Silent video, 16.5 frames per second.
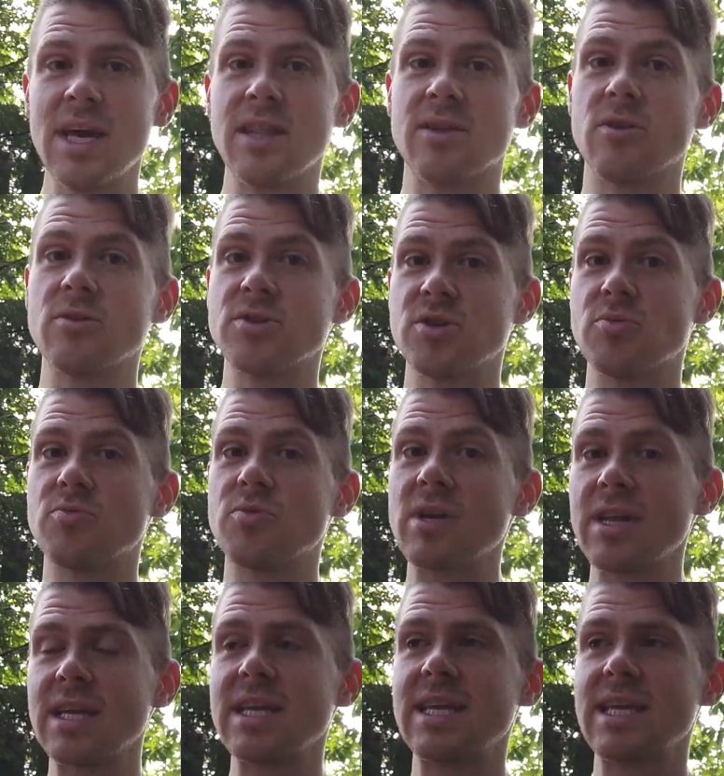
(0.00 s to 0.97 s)
those you
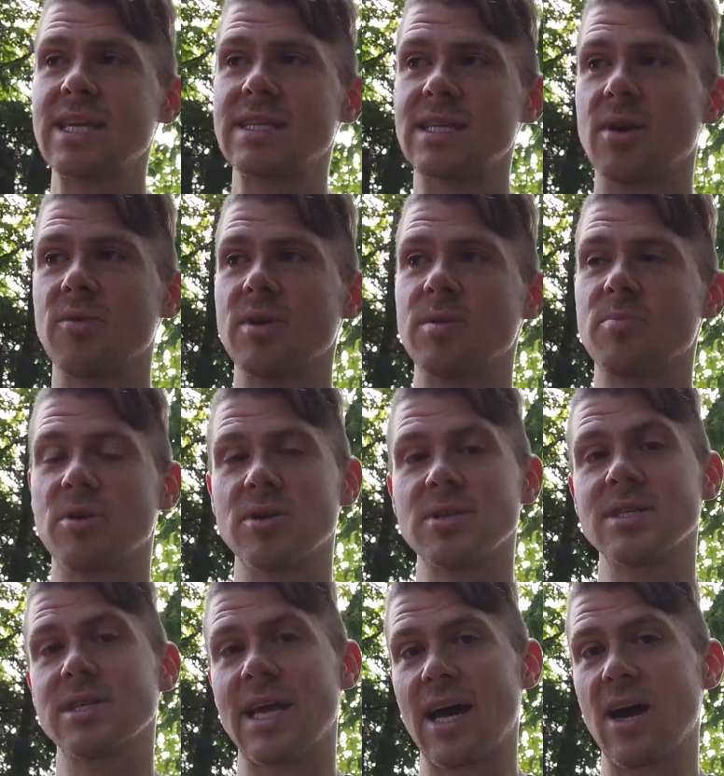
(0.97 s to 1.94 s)
really need someone in
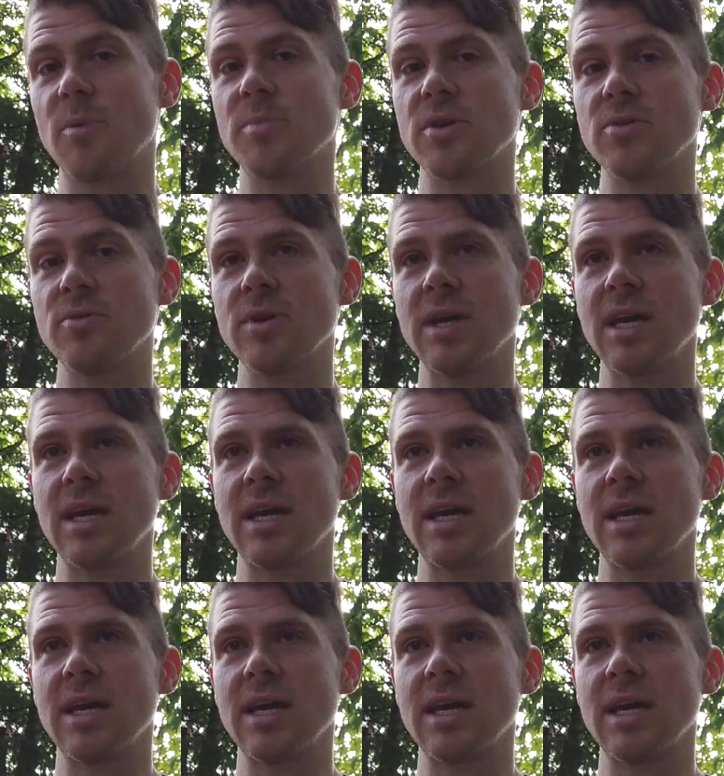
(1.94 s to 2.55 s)
person to help you.